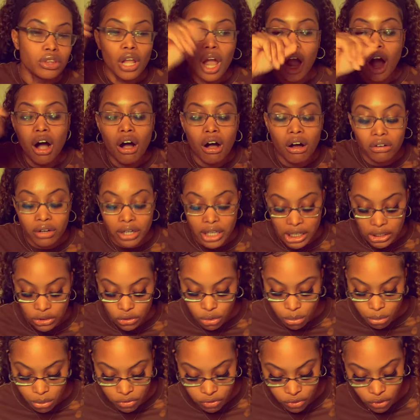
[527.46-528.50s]
all that threw
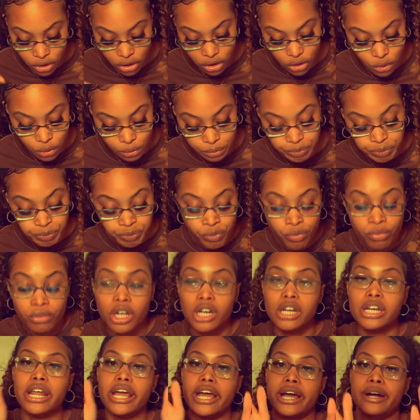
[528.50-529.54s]
me for a loop.
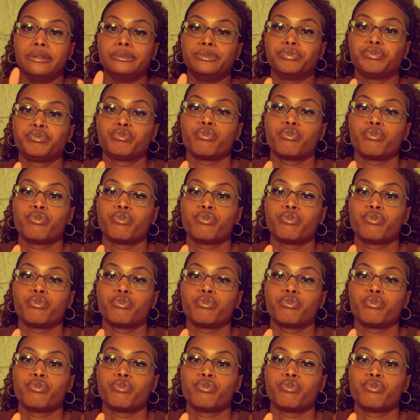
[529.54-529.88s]
Now,